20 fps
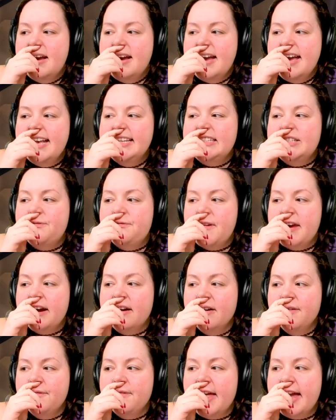His fear
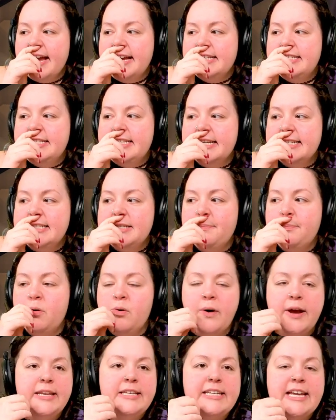of like
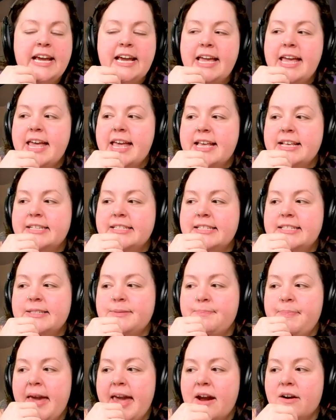disappointing his
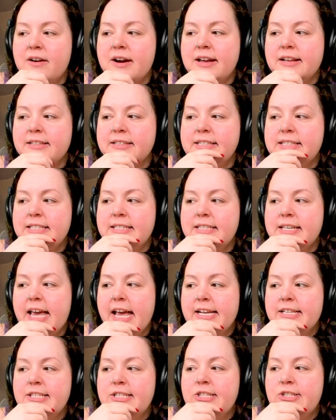parents
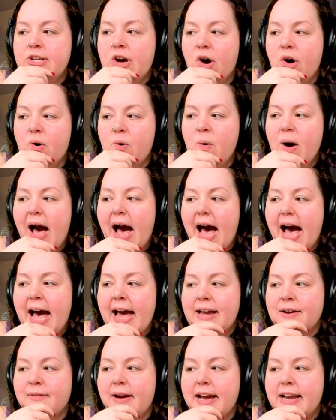is so
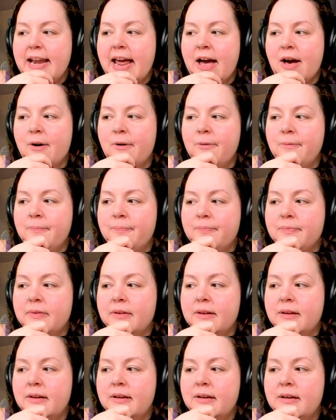high right now.
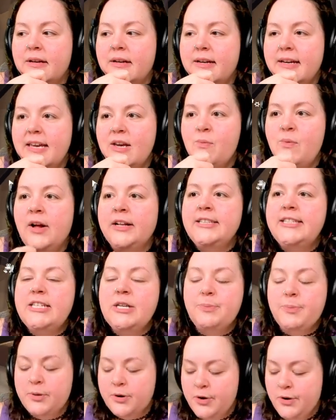He wants
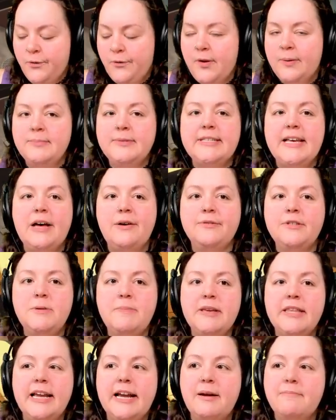to prove himself to
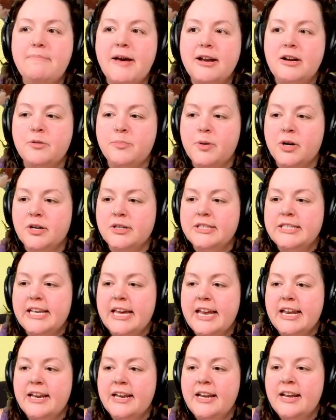be like a better
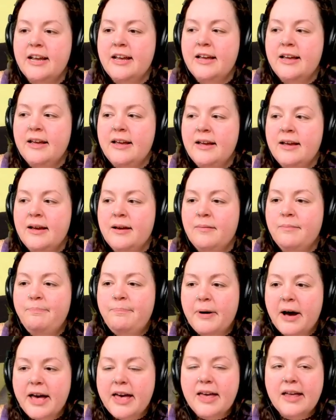person.
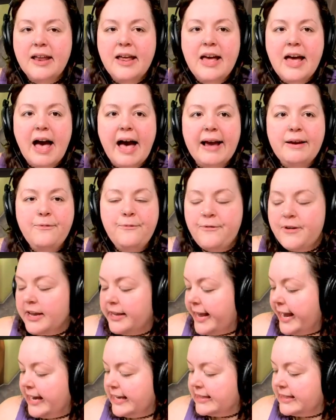But I feel
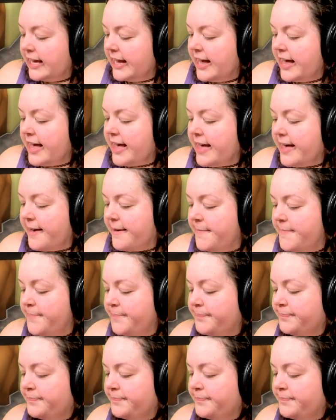like the